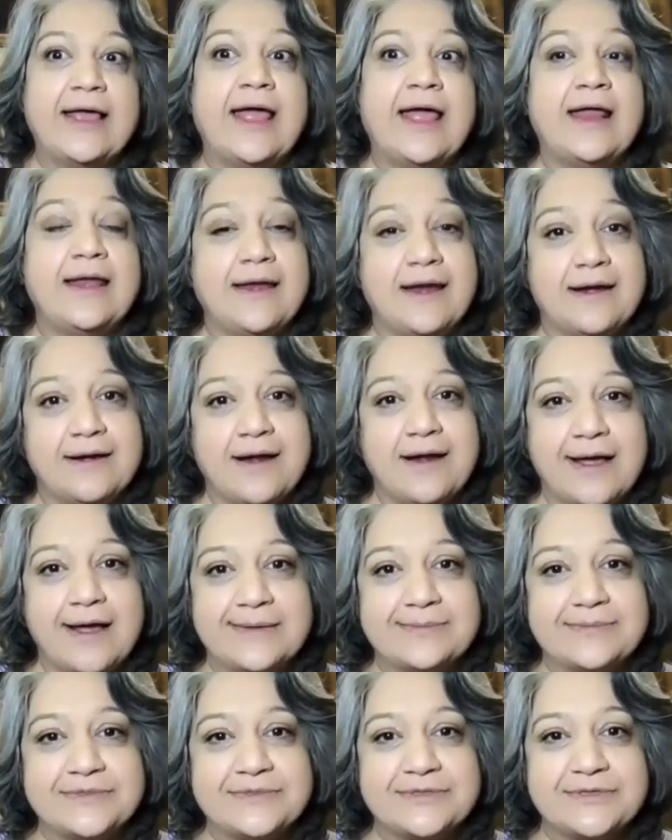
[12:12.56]
and at
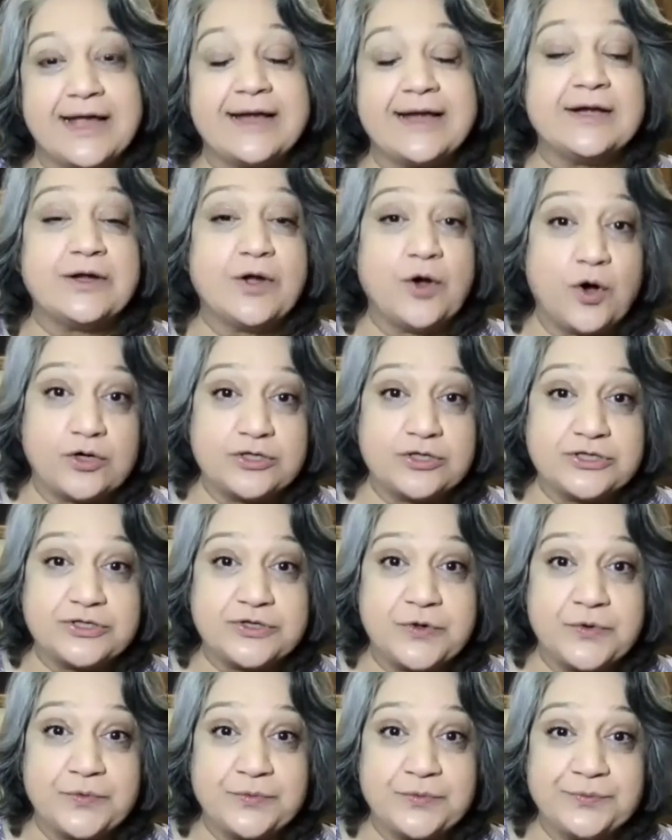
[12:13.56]
times it costs
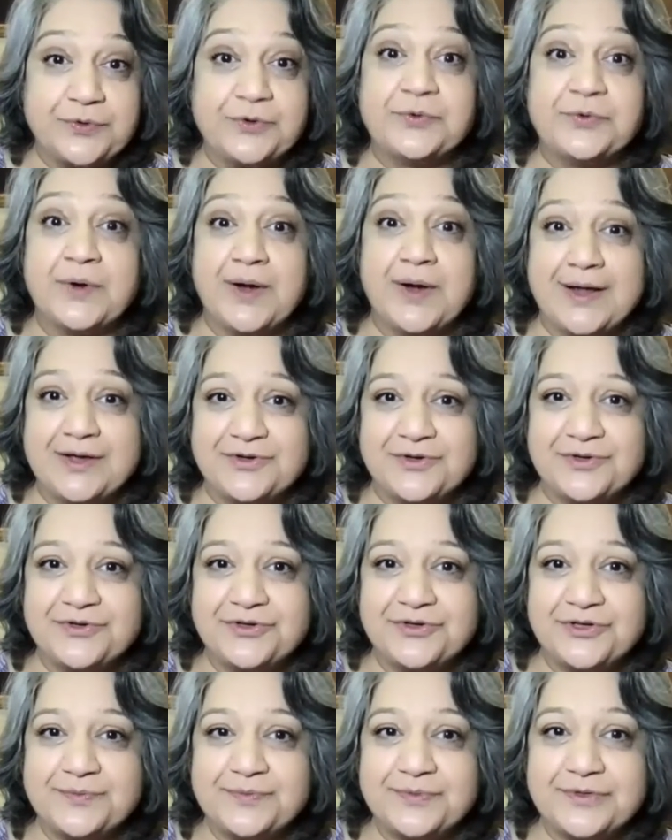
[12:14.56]
you
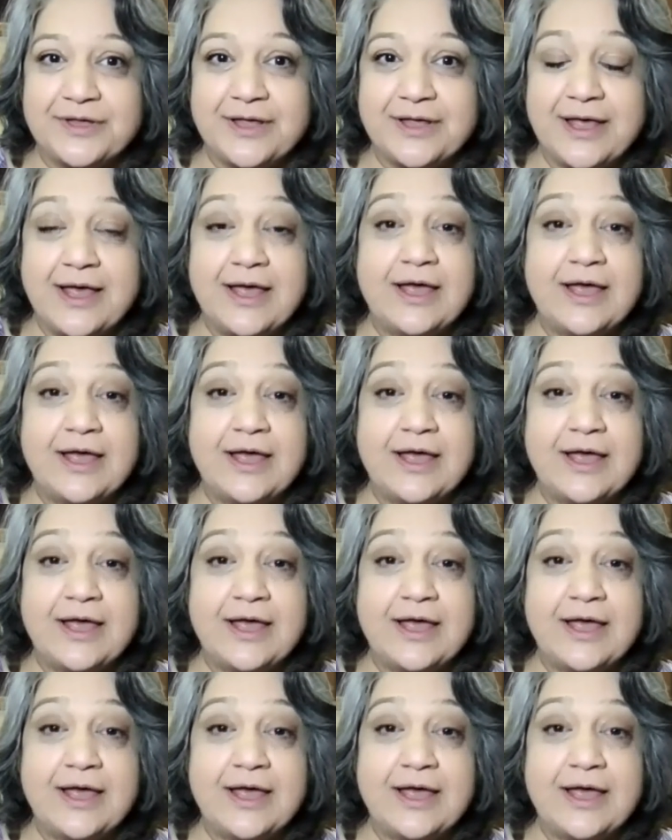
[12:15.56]
relationships,